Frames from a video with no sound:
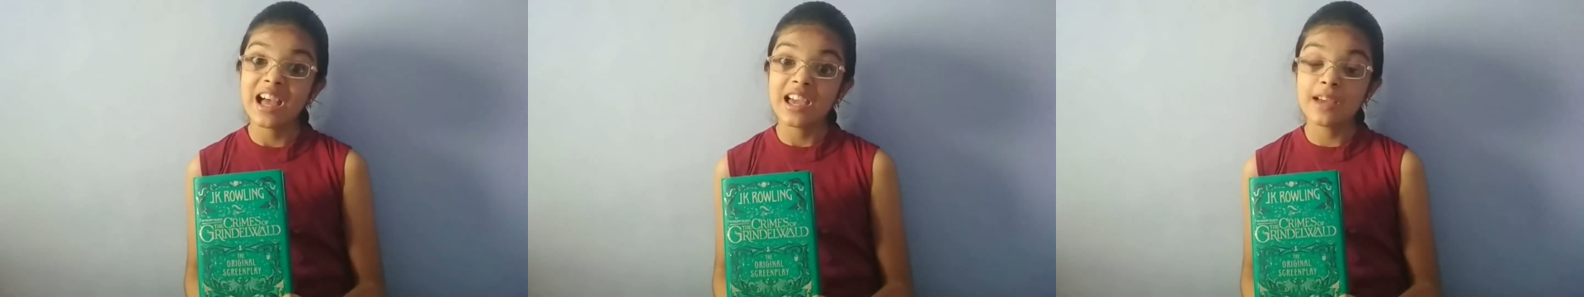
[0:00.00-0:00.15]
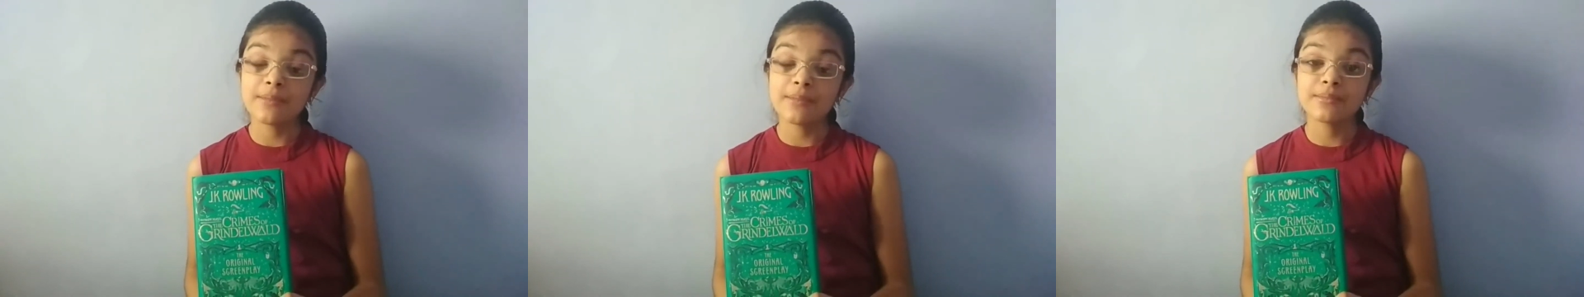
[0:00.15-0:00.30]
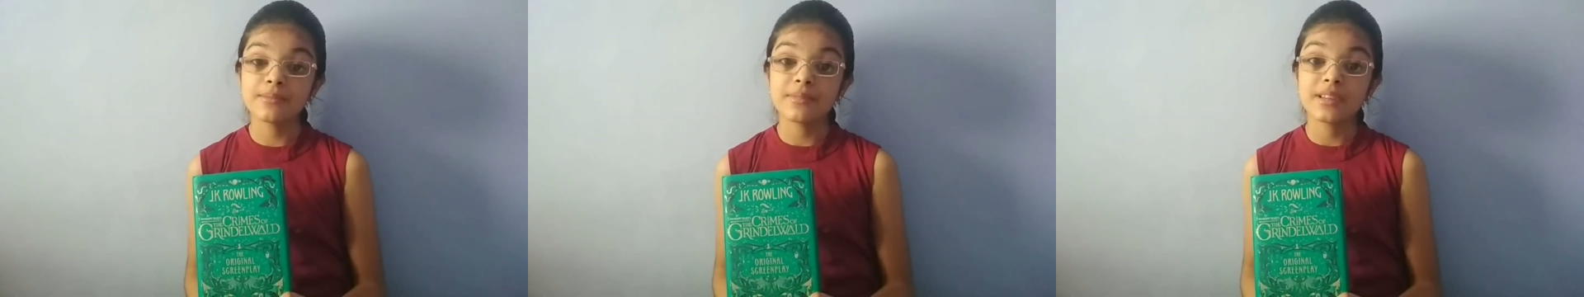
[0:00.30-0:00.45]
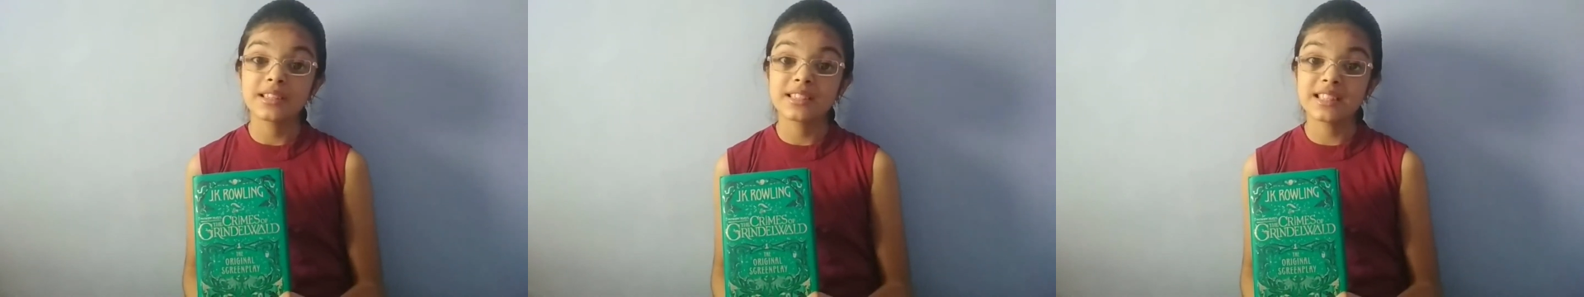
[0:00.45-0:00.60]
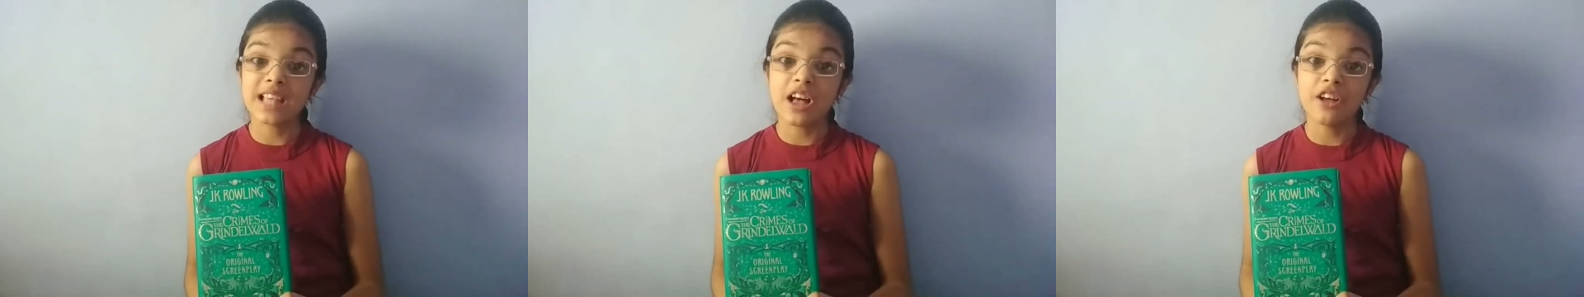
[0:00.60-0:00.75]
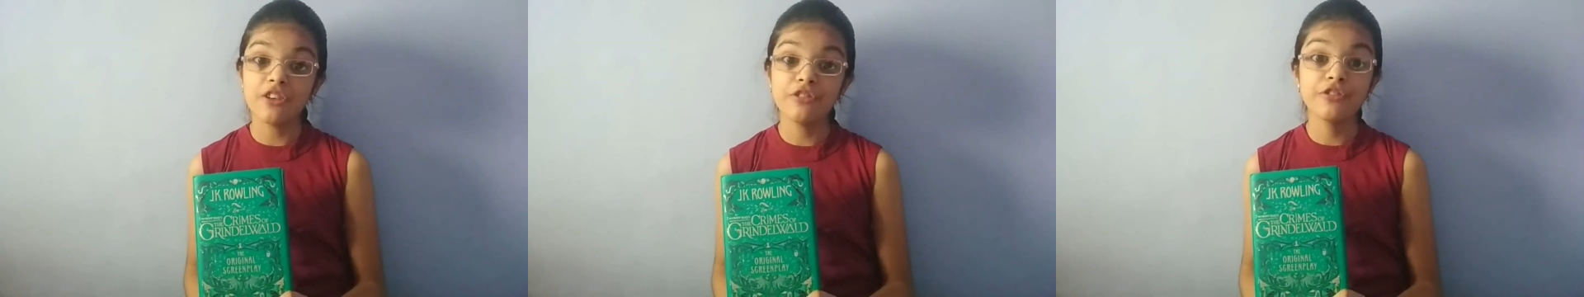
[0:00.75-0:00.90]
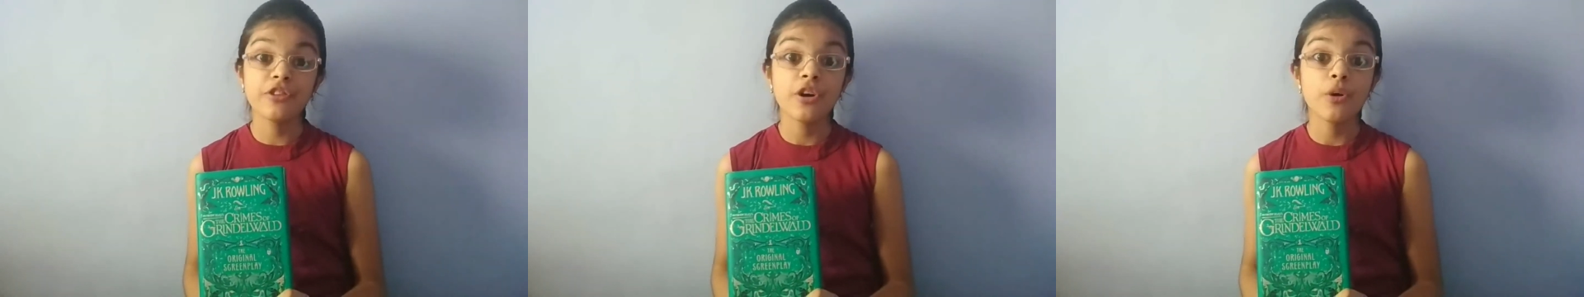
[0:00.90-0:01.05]

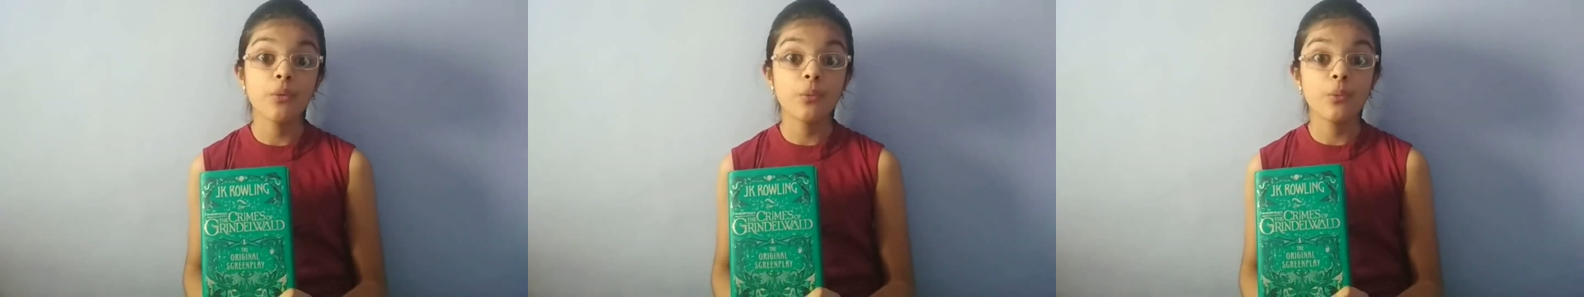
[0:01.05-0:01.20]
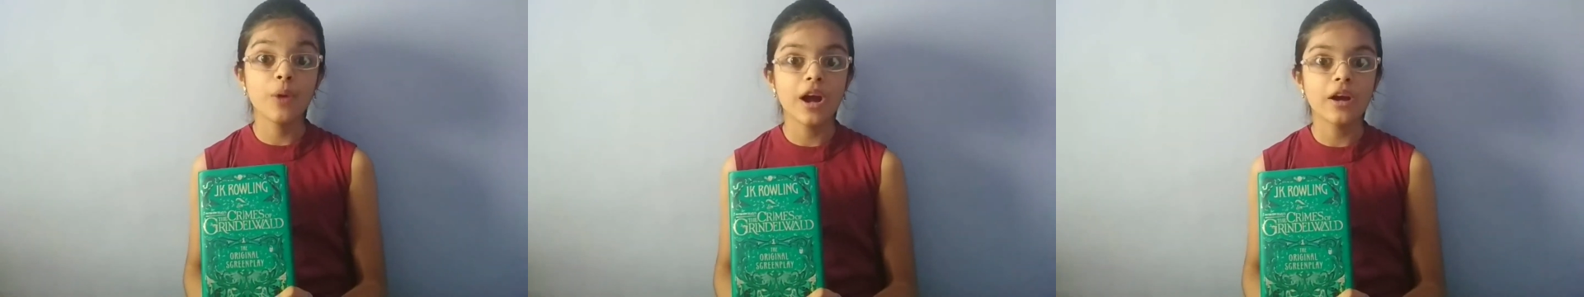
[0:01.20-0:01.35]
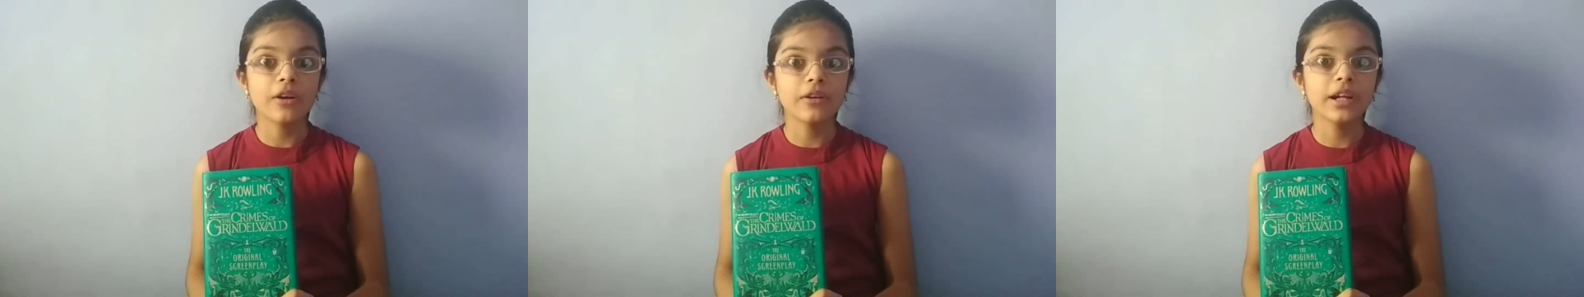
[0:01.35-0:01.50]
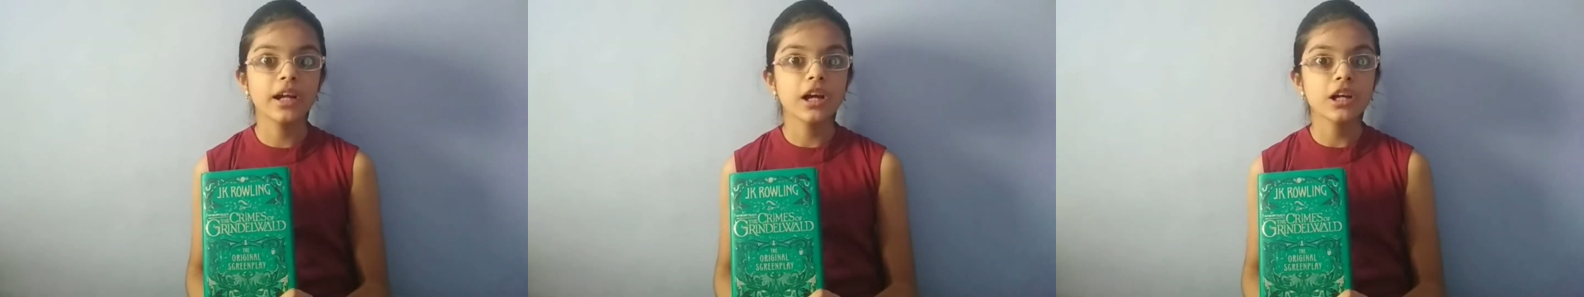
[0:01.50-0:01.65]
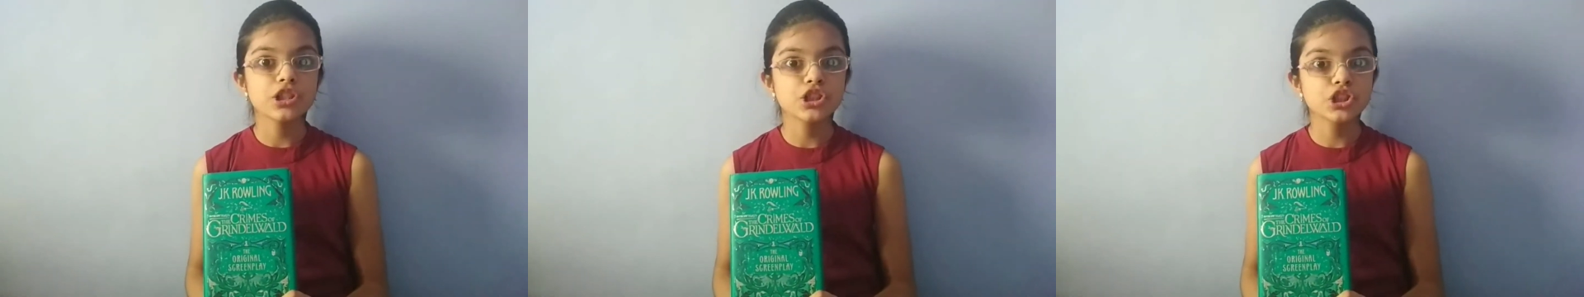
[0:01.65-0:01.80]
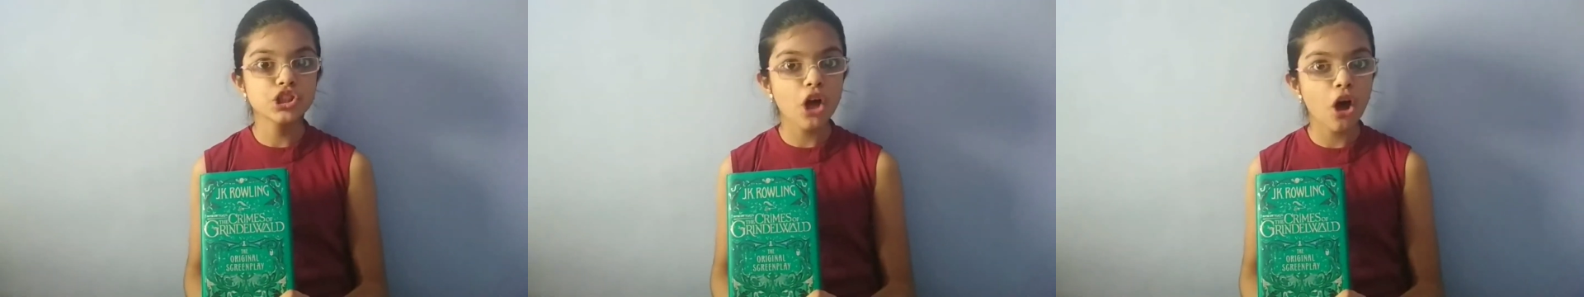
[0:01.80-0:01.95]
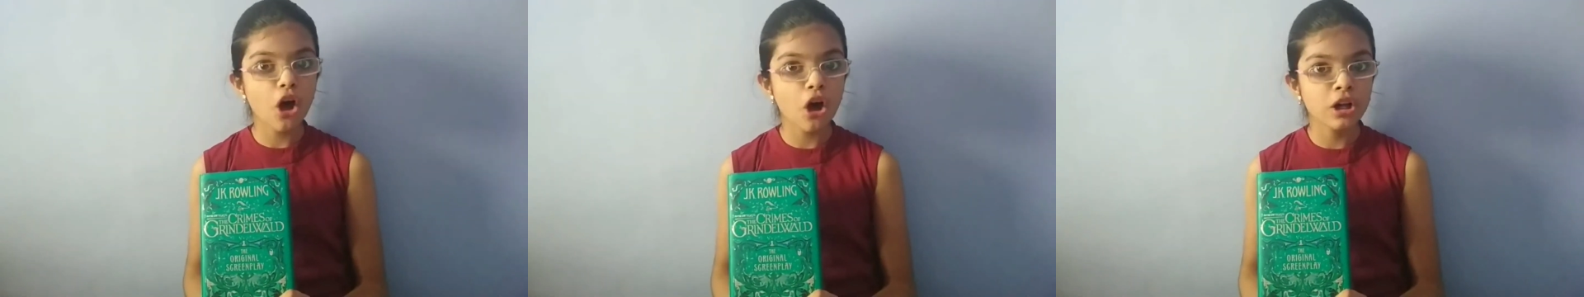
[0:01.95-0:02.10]
himself wearing
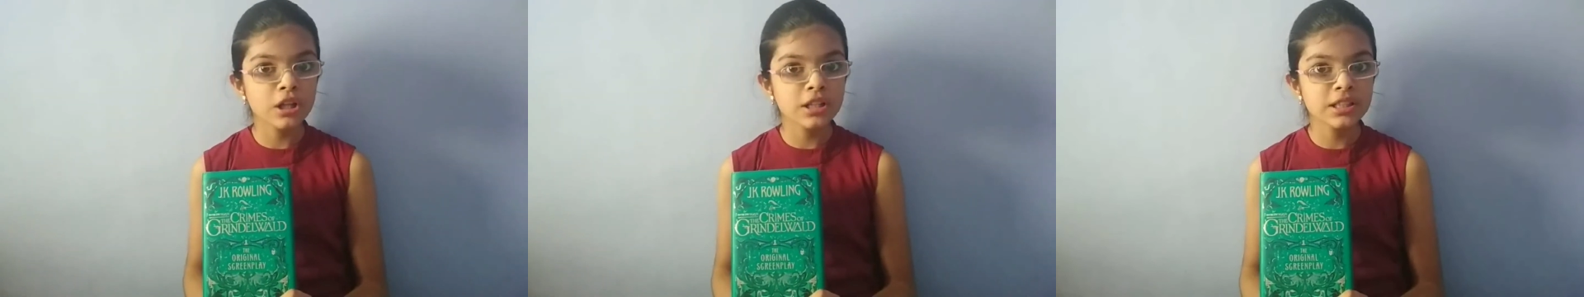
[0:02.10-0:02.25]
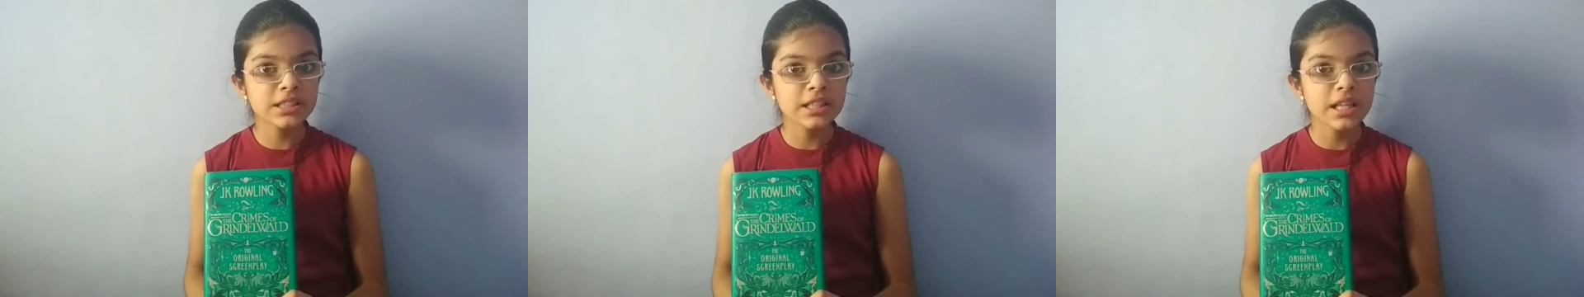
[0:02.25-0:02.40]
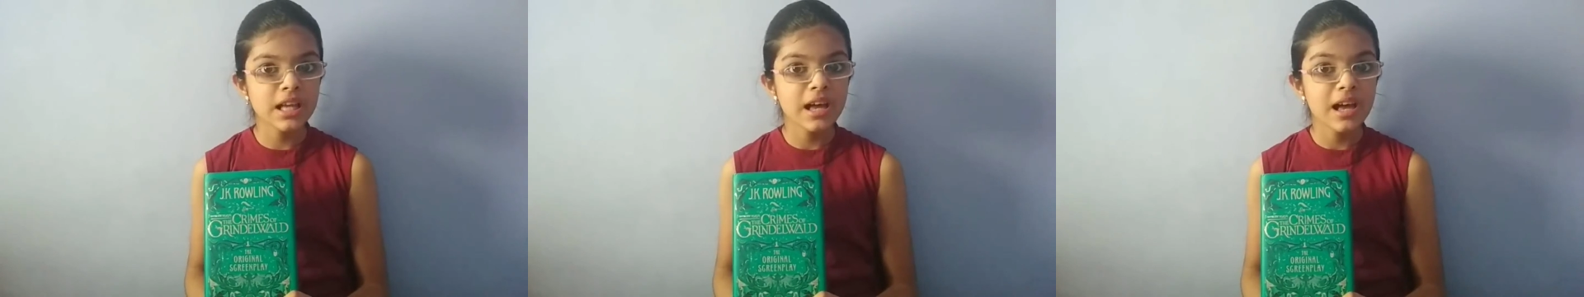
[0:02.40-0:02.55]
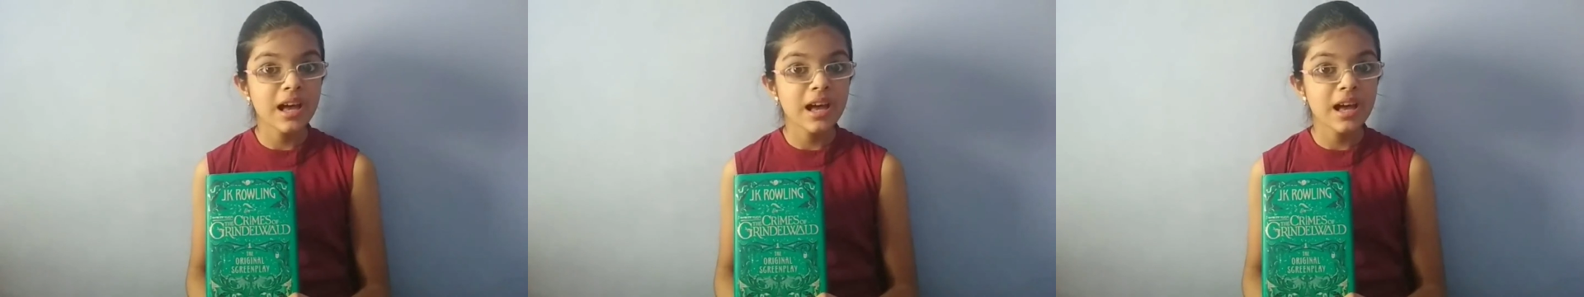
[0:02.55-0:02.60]
socks.